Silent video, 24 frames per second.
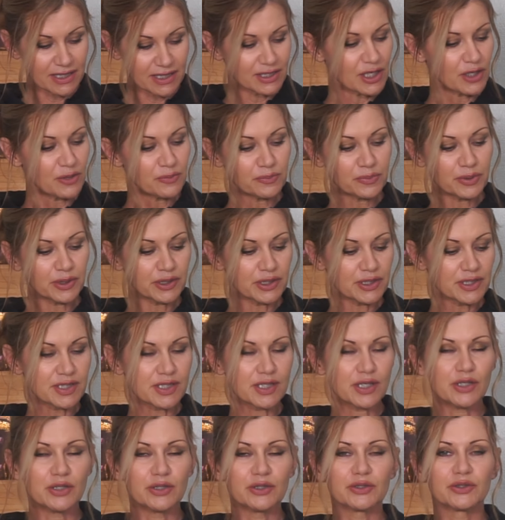don't put the
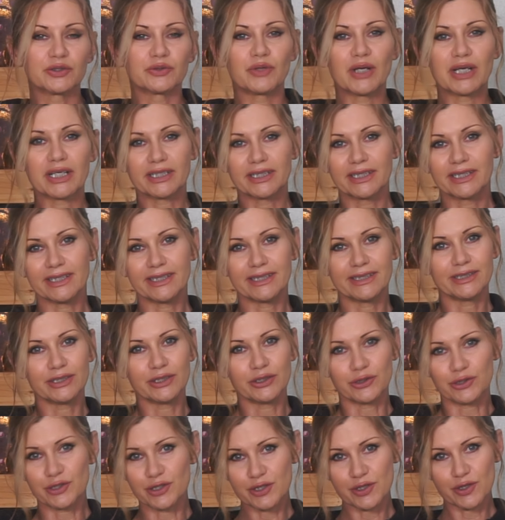salt directly in
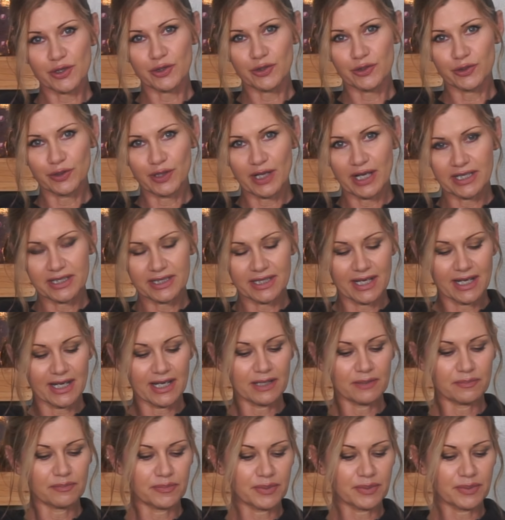your starter like that,